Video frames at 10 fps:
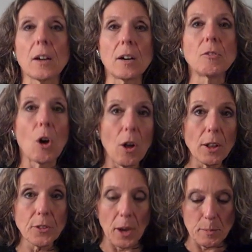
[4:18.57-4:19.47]
of
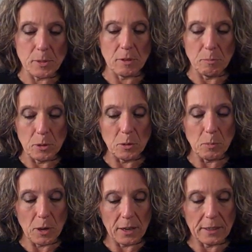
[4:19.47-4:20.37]
all types of milk
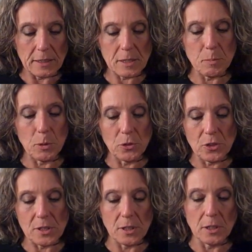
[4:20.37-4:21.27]
products
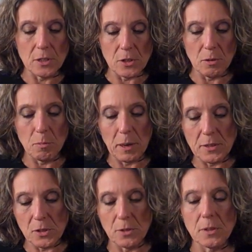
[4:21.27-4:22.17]
purchased and consumed by
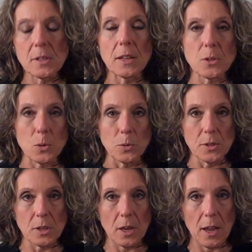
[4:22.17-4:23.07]
students at
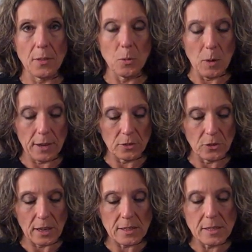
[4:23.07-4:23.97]
schools that had the water
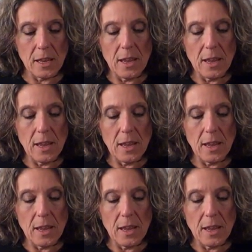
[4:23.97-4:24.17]
jets.